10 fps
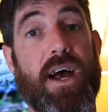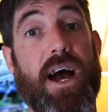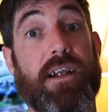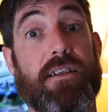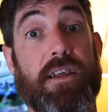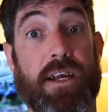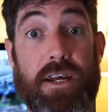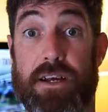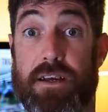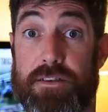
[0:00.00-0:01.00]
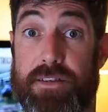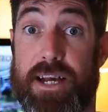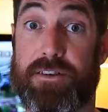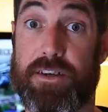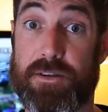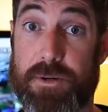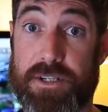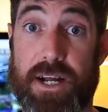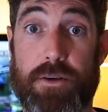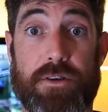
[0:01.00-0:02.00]
and stay tuned to my
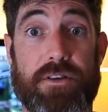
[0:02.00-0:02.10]
channel,